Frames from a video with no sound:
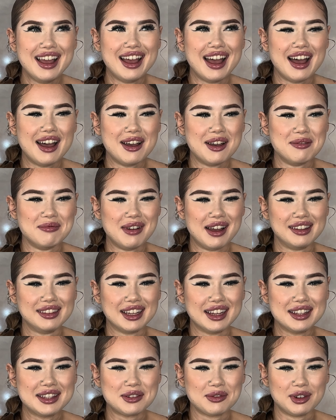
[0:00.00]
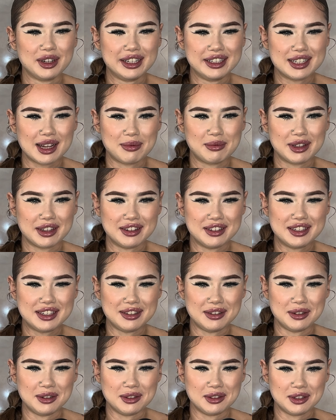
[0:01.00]
And that's really tapping
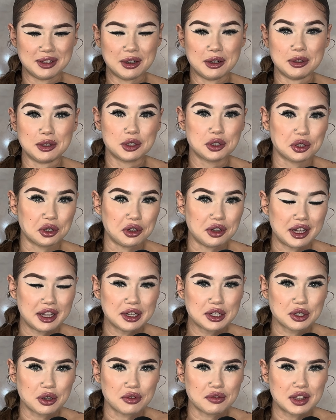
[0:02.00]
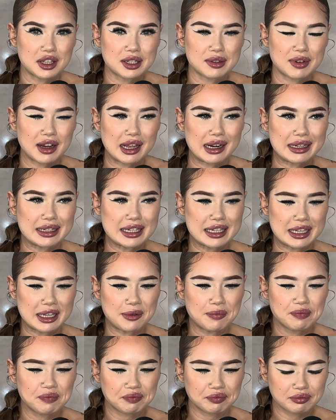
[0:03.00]
into, you know, the true nature of this
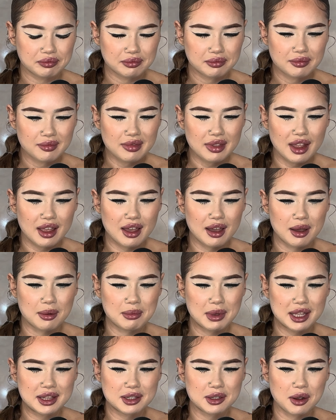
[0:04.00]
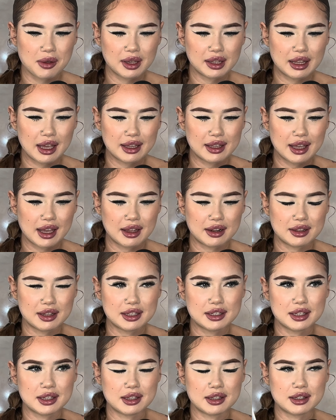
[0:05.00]
reality. It's knowing that, again,
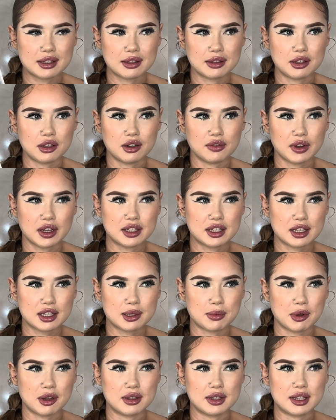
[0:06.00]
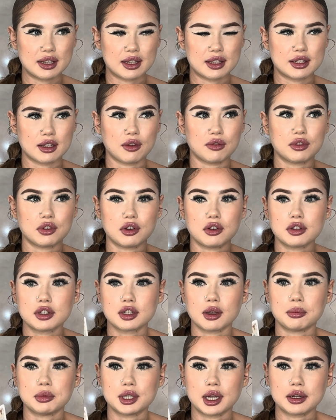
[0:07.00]
this is the universe experiencing itself through a
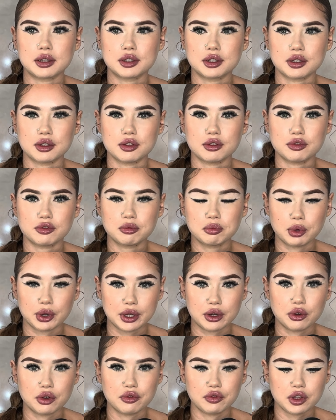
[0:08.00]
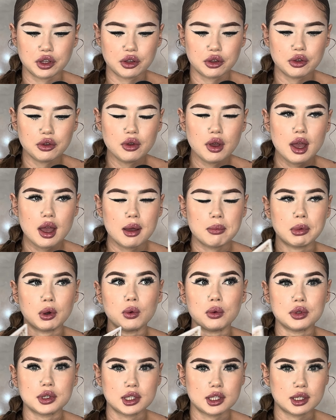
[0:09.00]
subjective point of view, but all the